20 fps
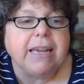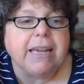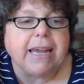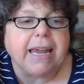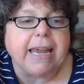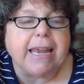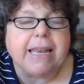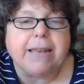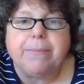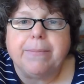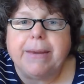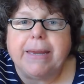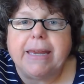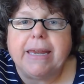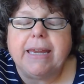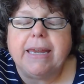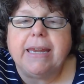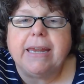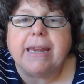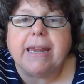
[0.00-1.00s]
And
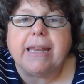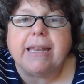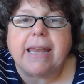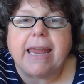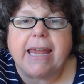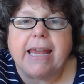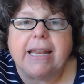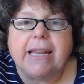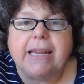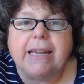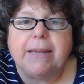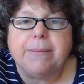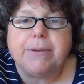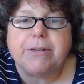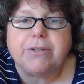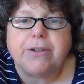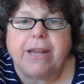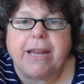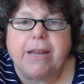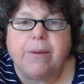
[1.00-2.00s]
me and Anna and
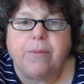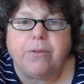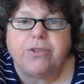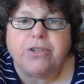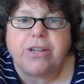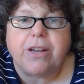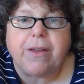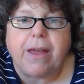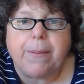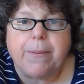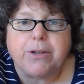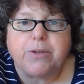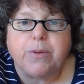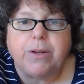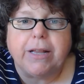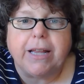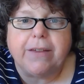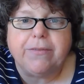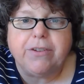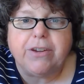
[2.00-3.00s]
Mr. Eddie want you to know how much we
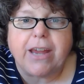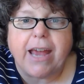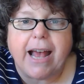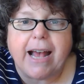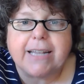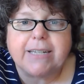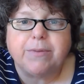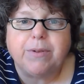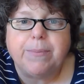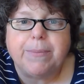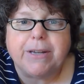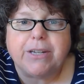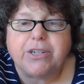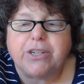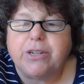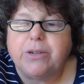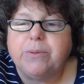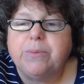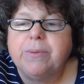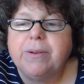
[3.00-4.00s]
love you guys and we miss
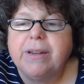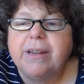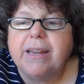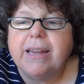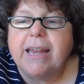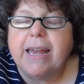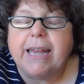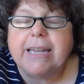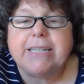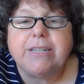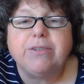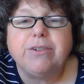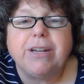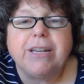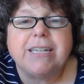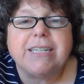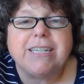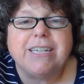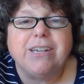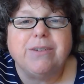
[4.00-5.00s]
you. It's still good
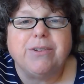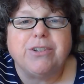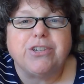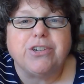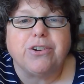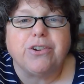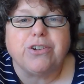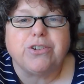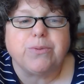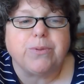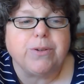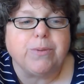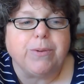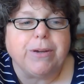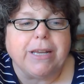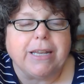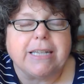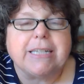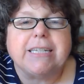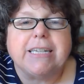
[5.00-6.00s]
to see you at church when we
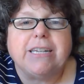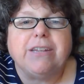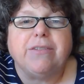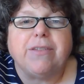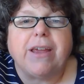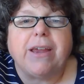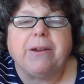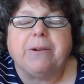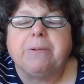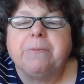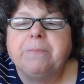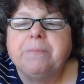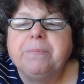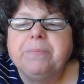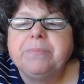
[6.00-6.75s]
get to see you there.